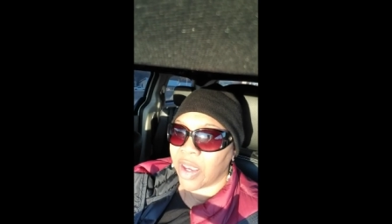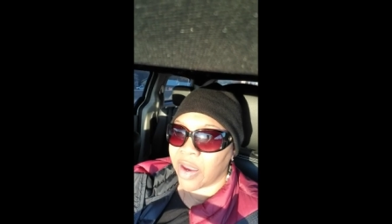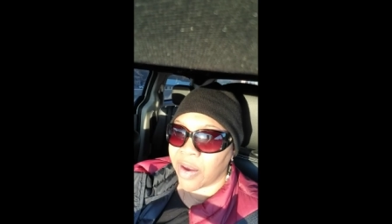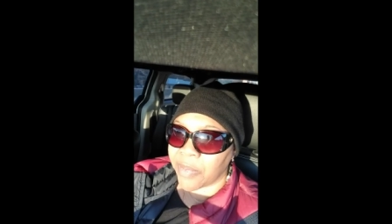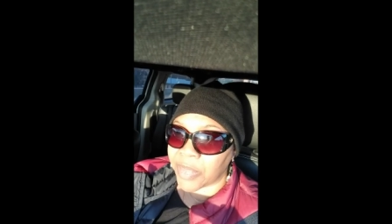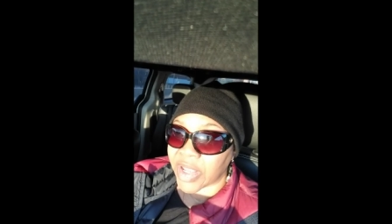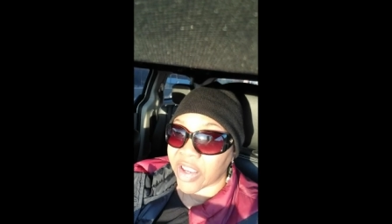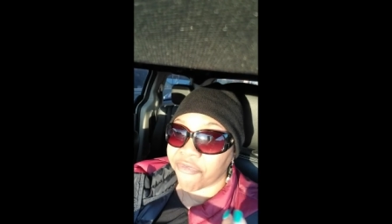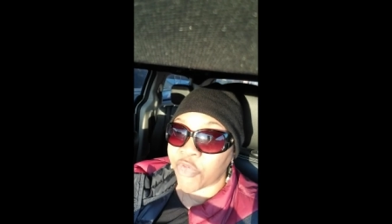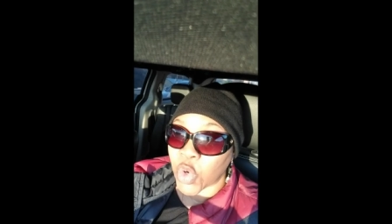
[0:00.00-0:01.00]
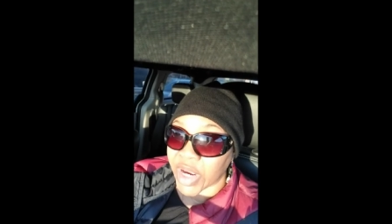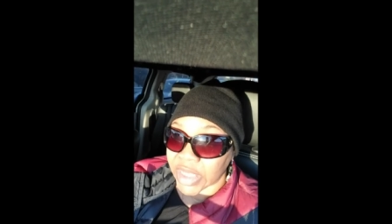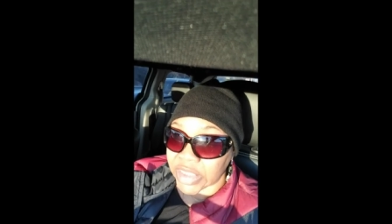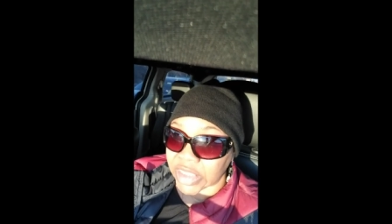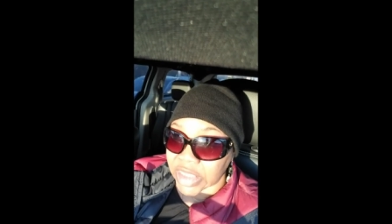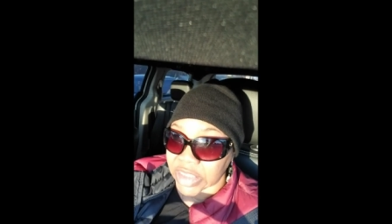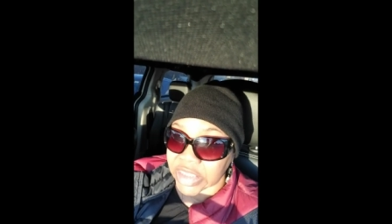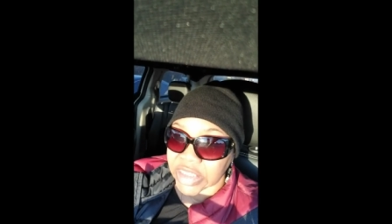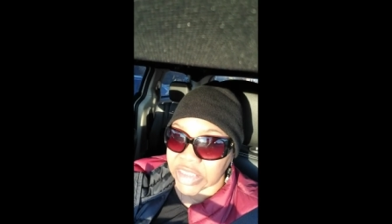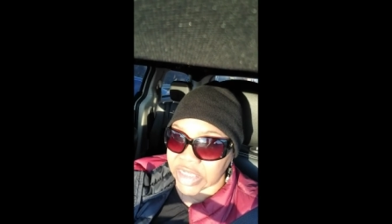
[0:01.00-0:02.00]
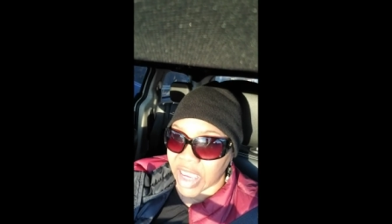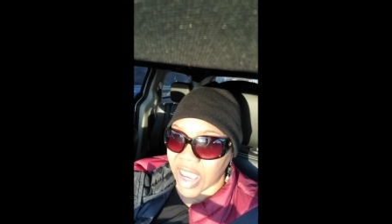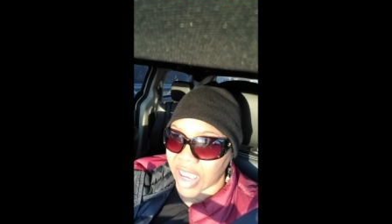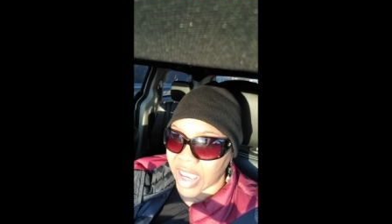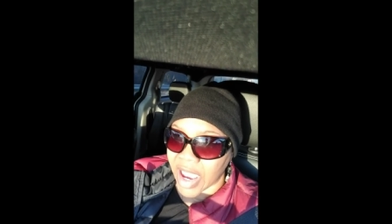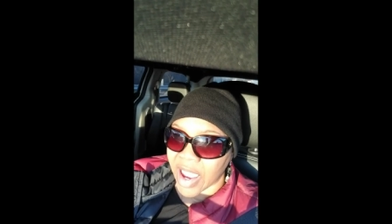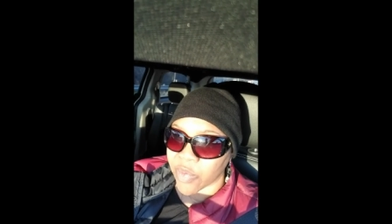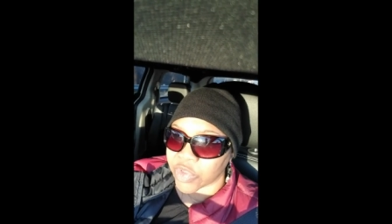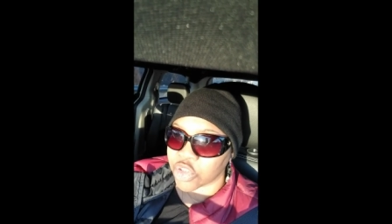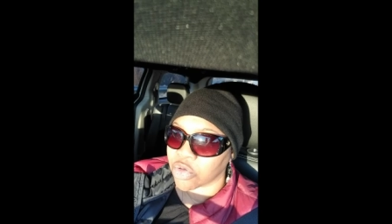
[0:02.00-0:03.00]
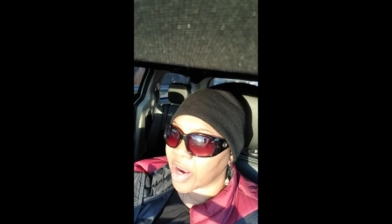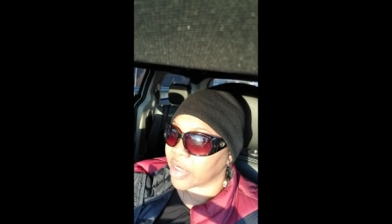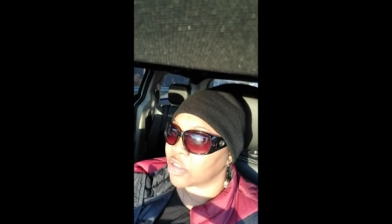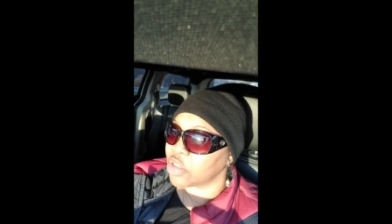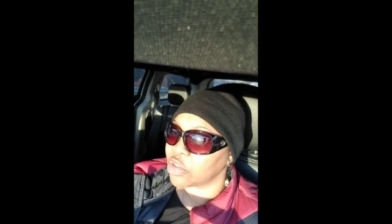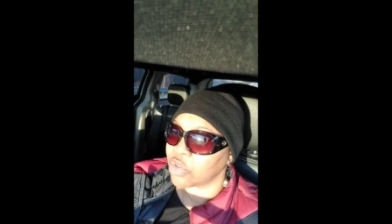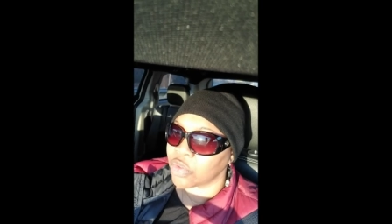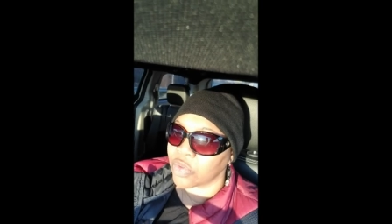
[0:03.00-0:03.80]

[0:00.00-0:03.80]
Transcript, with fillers: Um, like for instance, today I was trying to